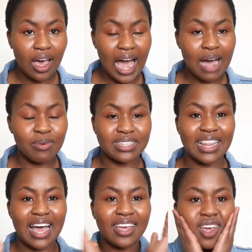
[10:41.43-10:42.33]
I was
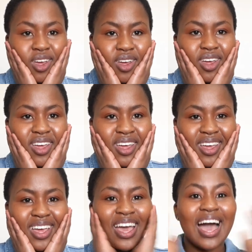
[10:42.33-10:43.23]
like,
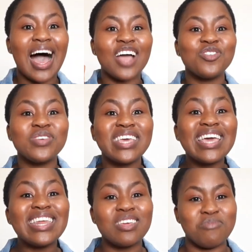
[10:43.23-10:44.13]
are you
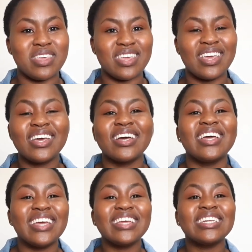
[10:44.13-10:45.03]
kidding me?
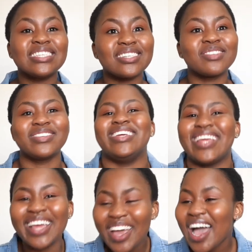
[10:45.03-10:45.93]
He
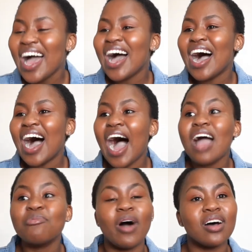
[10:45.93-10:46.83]
legitimately,
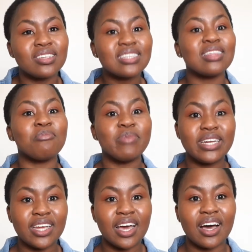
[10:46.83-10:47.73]
I passed the
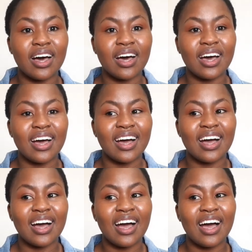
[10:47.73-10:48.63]
media.
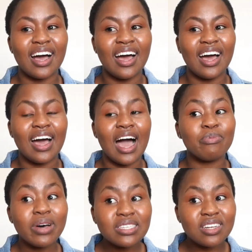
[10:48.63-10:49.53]
I
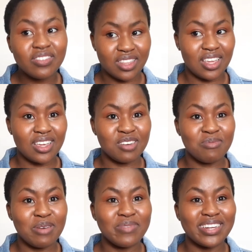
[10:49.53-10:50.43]
passed everything in
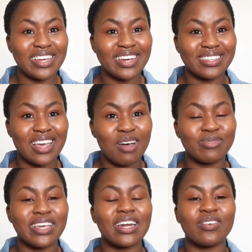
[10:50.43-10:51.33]
my media
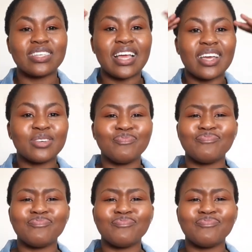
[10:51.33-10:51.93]
exams, and I was like,